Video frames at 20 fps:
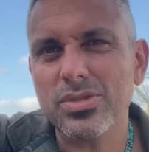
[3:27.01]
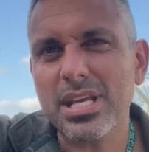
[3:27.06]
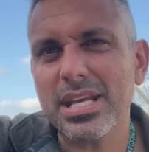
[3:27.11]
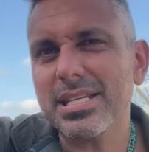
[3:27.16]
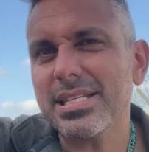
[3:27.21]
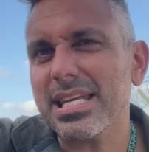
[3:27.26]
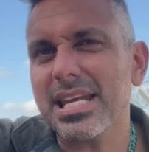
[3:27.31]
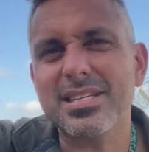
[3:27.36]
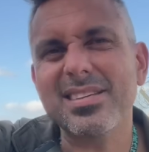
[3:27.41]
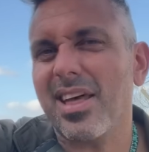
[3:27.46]
They
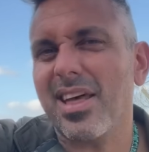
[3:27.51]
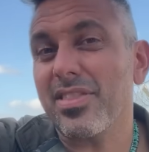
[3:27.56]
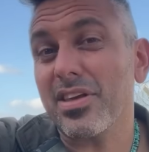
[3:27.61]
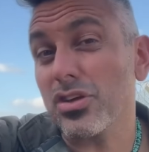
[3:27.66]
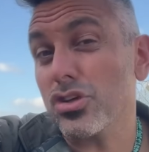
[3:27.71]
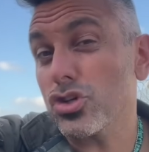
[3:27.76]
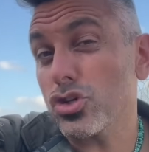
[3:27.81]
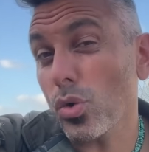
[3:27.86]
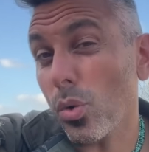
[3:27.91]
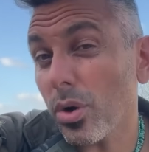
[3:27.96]
say it's nothing
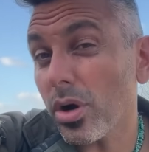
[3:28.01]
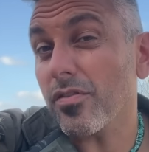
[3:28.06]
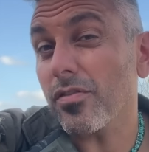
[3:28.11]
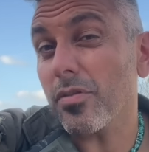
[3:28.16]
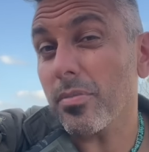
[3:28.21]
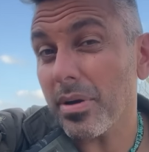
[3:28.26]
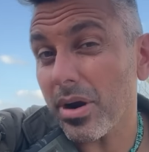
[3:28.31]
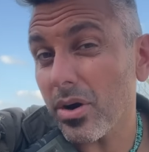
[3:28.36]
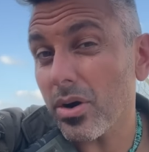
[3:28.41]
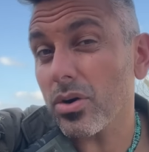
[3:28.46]
short of
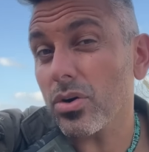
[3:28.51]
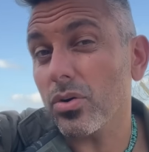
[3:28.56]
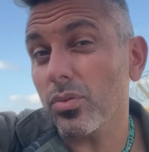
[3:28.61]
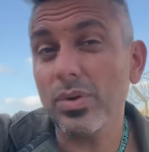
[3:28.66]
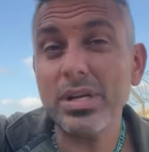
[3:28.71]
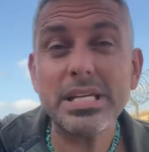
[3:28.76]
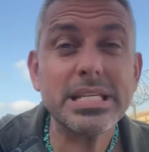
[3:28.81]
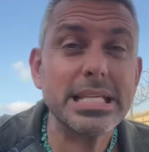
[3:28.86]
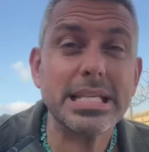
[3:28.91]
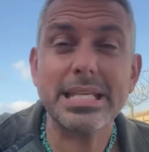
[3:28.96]
a miracle.
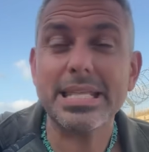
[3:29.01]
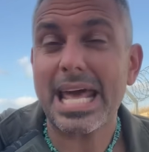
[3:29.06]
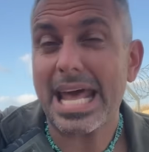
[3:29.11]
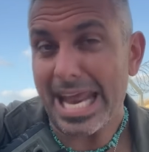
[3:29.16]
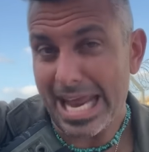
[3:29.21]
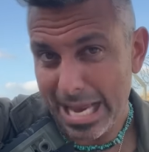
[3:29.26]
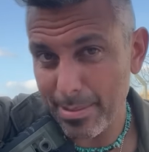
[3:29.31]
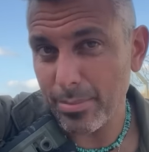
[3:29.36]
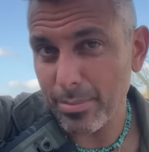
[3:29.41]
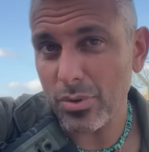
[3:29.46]
Recently, that
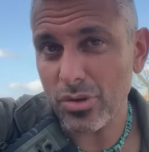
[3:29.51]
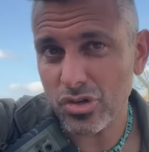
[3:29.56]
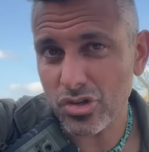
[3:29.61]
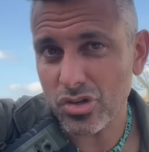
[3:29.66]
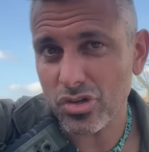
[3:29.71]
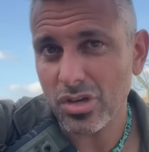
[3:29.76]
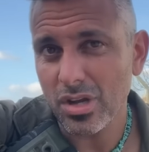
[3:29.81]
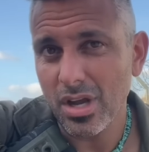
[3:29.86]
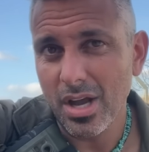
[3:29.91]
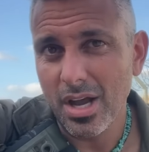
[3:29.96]

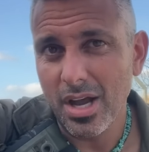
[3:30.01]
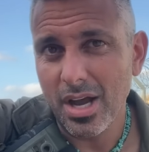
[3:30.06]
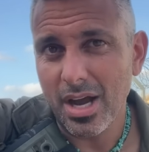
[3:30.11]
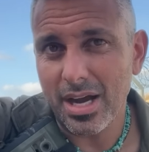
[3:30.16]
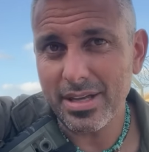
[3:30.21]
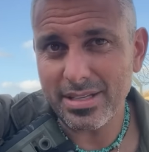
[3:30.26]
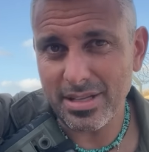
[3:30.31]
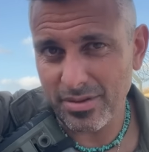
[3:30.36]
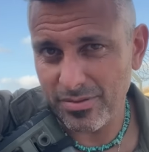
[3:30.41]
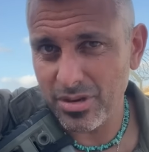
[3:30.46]
ambush,
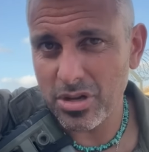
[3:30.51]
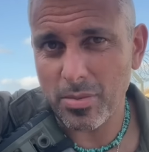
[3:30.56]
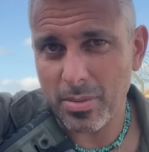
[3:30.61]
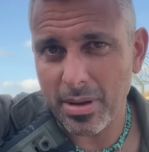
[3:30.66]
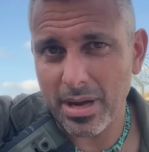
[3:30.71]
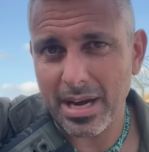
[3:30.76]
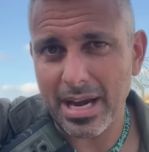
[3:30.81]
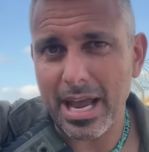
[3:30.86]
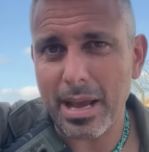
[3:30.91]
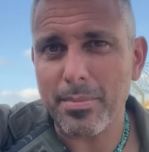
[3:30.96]
I did a video
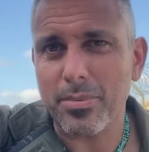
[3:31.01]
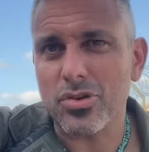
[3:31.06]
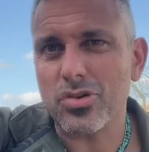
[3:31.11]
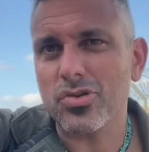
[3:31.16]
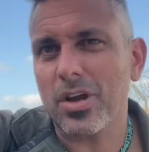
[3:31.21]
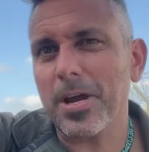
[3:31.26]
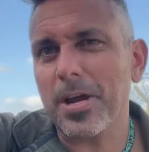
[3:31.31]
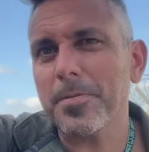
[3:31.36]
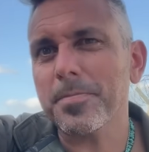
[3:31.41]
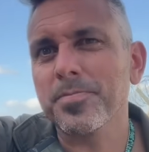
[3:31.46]
about an ambush,
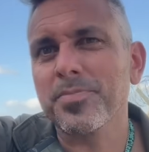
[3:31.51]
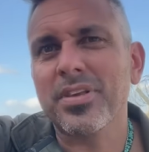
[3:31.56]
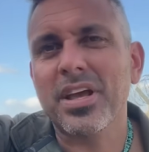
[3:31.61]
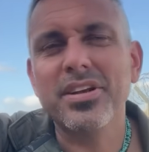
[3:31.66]
right?